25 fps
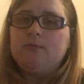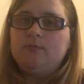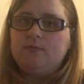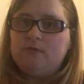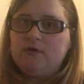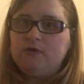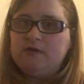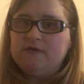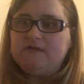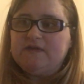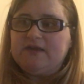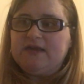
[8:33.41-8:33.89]

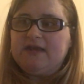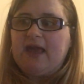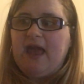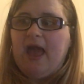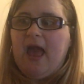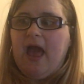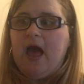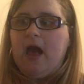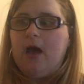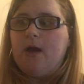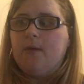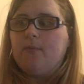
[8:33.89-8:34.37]
music
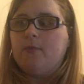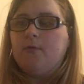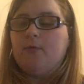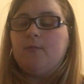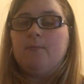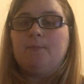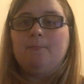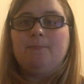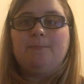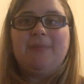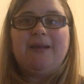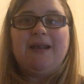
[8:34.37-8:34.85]

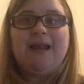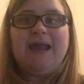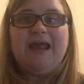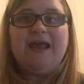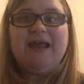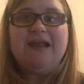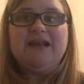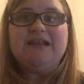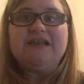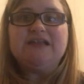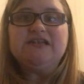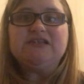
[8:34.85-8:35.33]
album
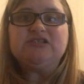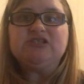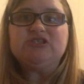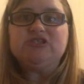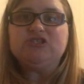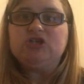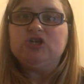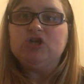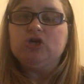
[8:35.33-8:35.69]
playlist.